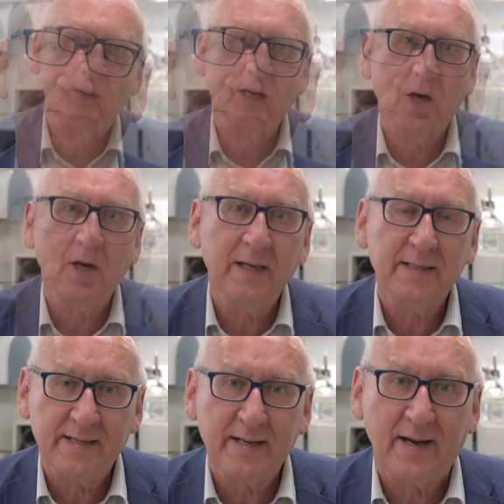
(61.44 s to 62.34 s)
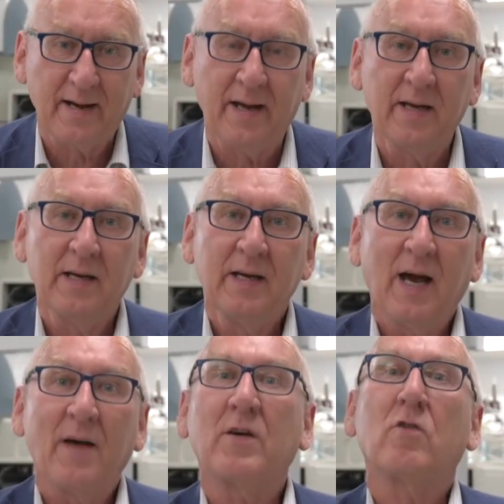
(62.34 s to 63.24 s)
My colleagues and I
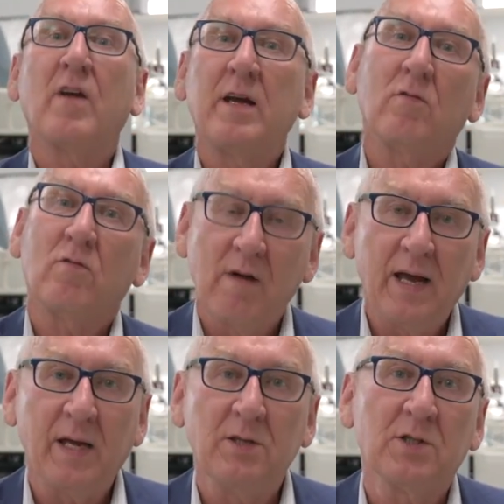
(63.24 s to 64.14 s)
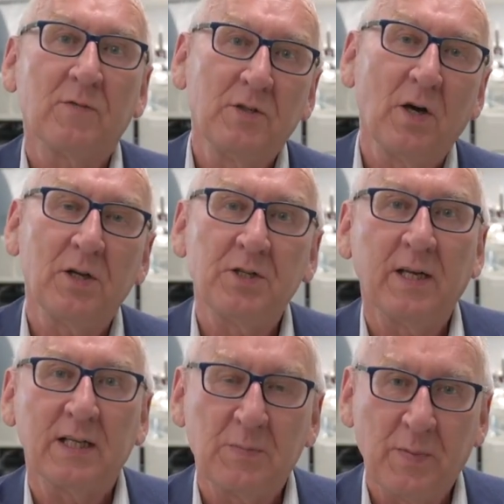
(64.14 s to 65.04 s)
have a great range of knowledge and
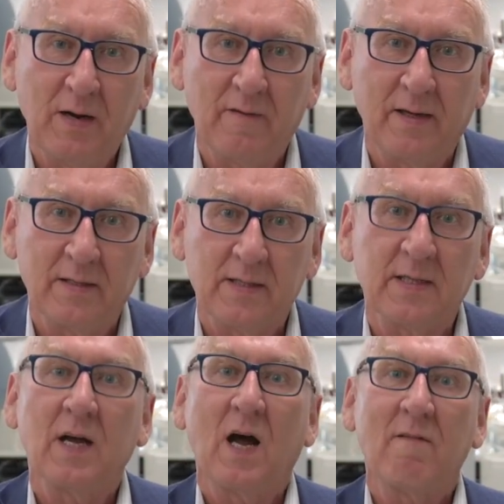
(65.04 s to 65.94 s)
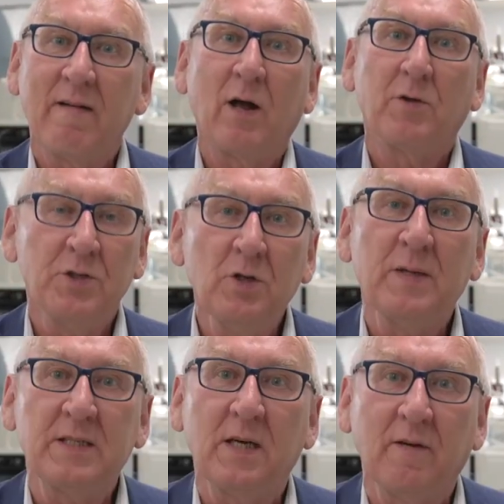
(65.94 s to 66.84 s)
experience around new
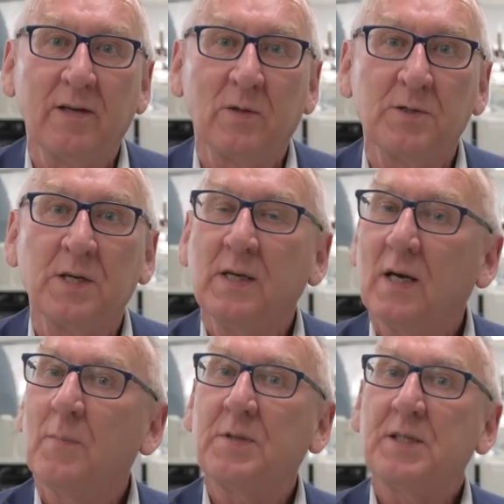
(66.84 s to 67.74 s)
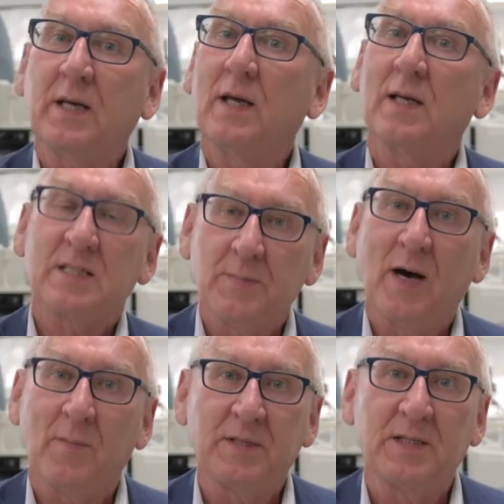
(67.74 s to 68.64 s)
materials and particular
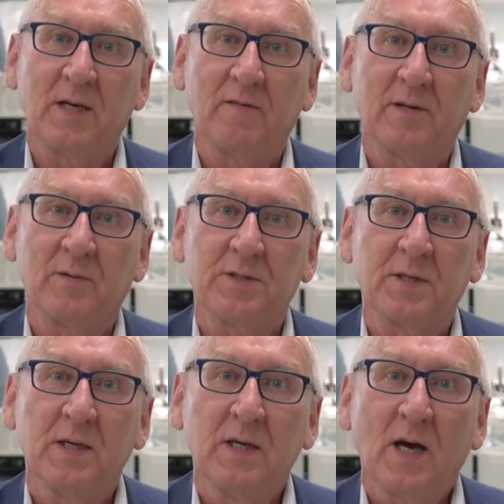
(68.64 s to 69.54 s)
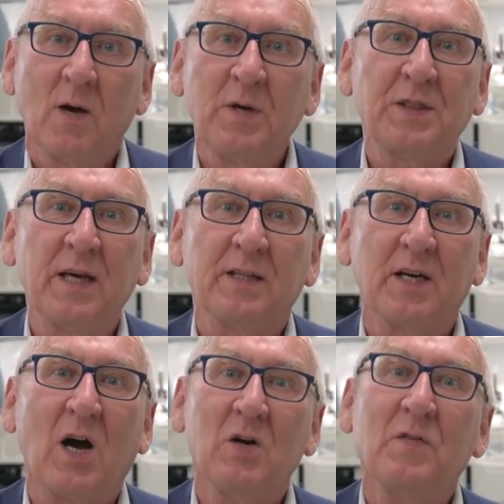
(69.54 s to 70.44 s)
smart materials. And we think
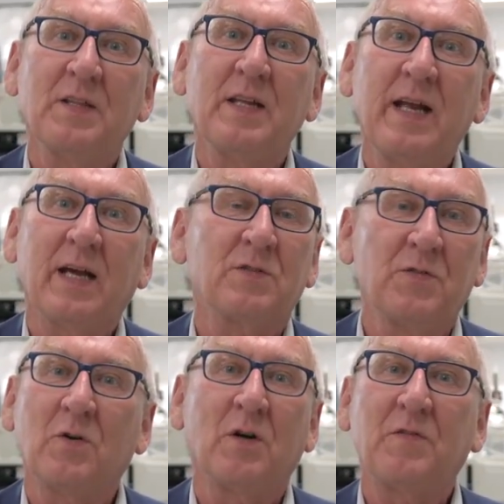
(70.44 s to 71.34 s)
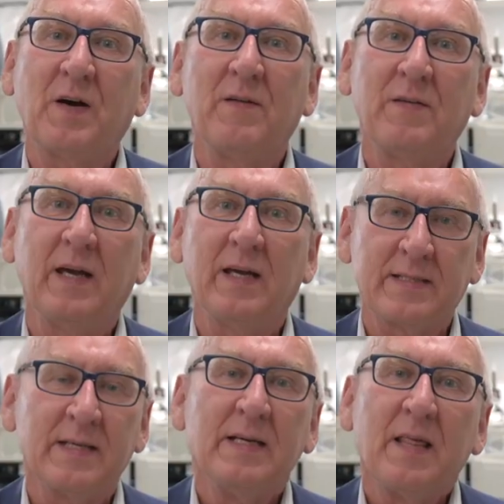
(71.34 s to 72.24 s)
that over the next 4 or 5
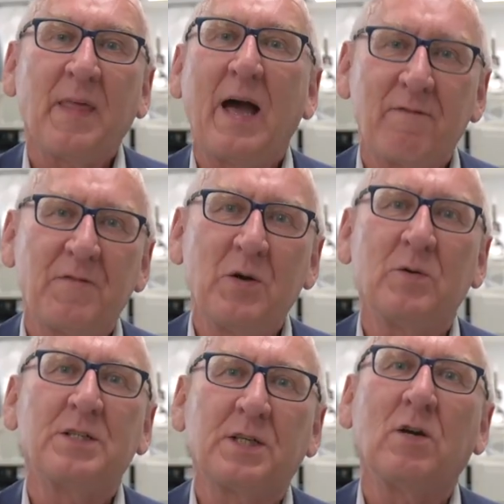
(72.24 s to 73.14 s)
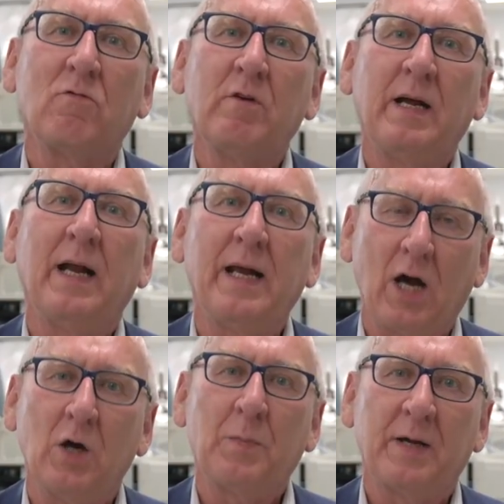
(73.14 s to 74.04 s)
years, that field is going to really
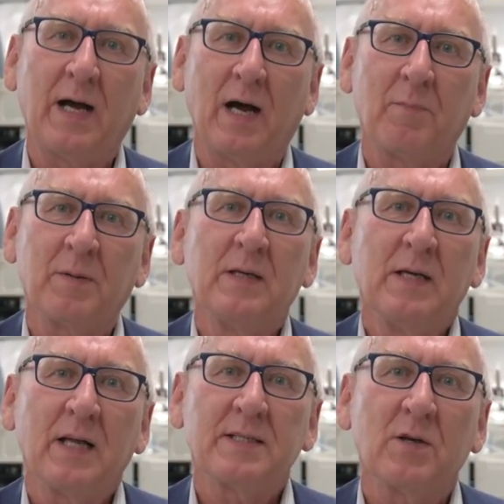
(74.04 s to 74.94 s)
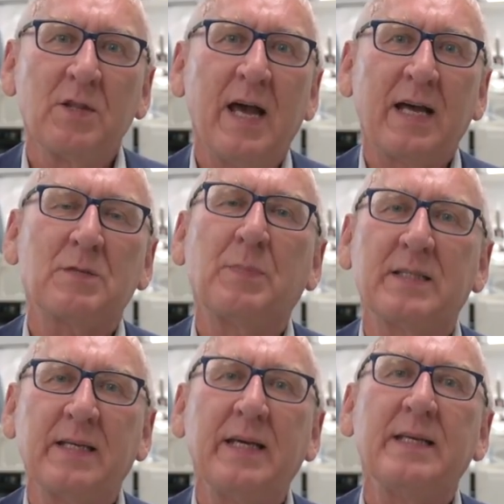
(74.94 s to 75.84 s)
open up. And so the
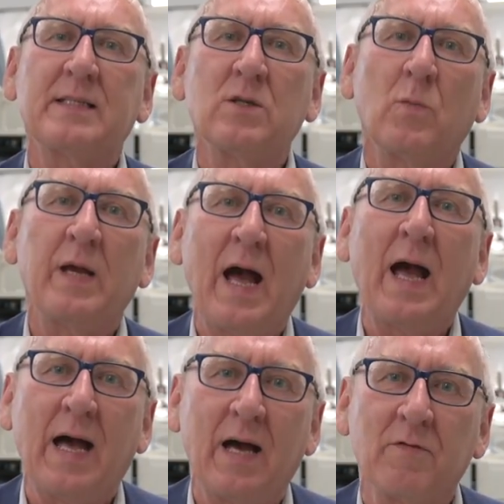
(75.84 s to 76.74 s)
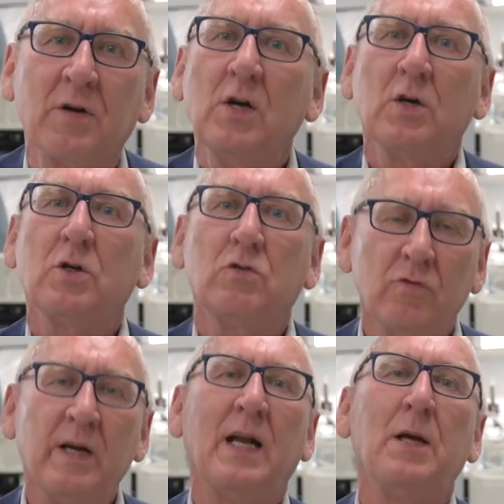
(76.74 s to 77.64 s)
expertise that we have could
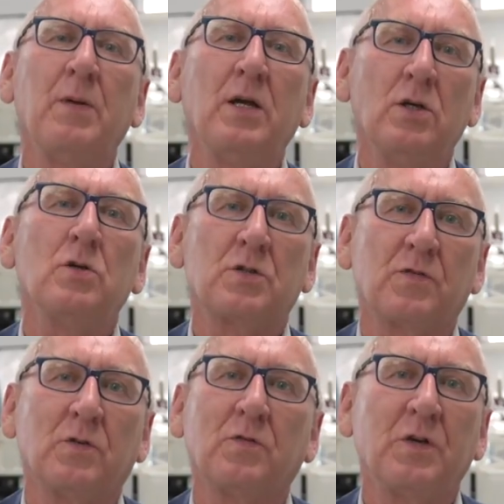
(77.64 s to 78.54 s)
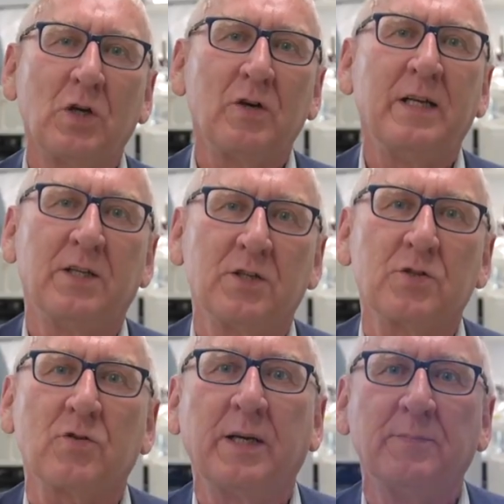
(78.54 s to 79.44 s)
really be useful for your
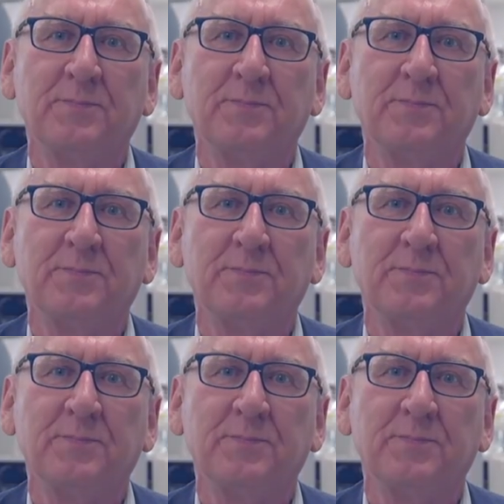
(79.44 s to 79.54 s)
industry.